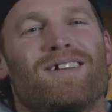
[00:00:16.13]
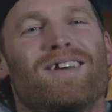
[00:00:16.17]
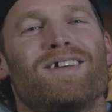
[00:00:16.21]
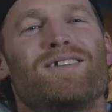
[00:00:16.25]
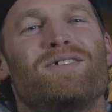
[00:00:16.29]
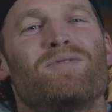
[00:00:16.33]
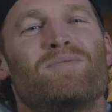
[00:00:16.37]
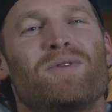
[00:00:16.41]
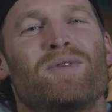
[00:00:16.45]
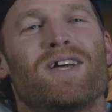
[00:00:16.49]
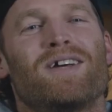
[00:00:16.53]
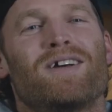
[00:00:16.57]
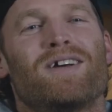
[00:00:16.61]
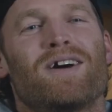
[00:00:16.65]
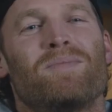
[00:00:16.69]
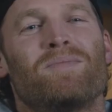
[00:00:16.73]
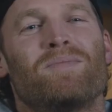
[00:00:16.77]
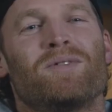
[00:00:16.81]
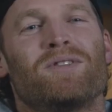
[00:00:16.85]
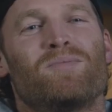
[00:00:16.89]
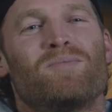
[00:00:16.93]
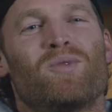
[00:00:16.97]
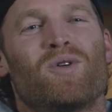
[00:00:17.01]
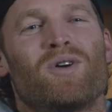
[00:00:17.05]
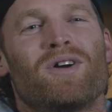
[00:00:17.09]
Like you wake up
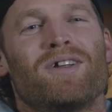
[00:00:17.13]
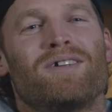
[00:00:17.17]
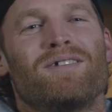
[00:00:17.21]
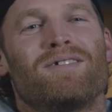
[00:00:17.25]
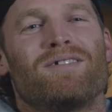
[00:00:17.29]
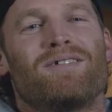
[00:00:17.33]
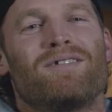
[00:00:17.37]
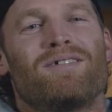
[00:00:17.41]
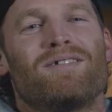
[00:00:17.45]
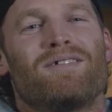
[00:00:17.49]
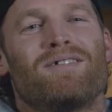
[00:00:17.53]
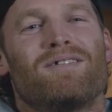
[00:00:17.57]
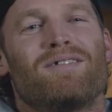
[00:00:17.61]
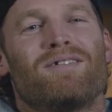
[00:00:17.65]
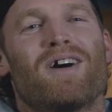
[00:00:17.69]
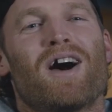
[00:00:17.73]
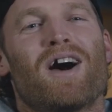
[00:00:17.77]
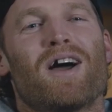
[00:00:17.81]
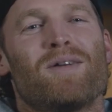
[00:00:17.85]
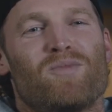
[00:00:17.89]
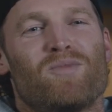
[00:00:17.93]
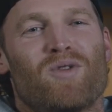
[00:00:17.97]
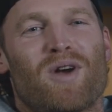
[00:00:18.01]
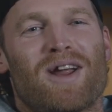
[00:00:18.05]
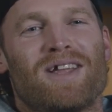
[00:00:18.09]
in the morning,
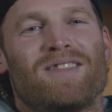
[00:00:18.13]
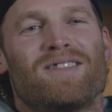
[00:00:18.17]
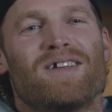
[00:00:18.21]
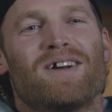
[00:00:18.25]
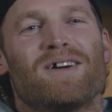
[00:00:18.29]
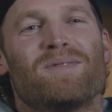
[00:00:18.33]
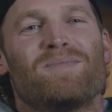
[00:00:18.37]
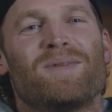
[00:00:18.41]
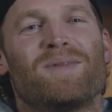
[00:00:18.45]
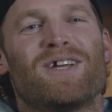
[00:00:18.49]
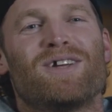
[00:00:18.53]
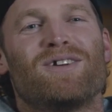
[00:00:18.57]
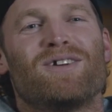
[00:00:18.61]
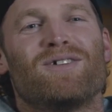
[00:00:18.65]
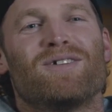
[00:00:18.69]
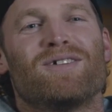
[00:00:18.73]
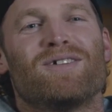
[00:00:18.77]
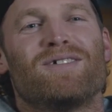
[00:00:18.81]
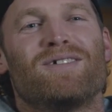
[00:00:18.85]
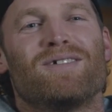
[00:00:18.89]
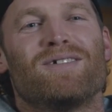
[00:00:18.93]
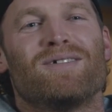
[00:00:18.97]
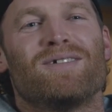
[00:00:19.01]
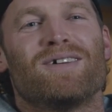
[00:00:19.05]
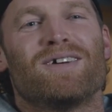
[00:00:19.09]
I'm right there being
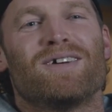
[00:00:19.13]
good to you.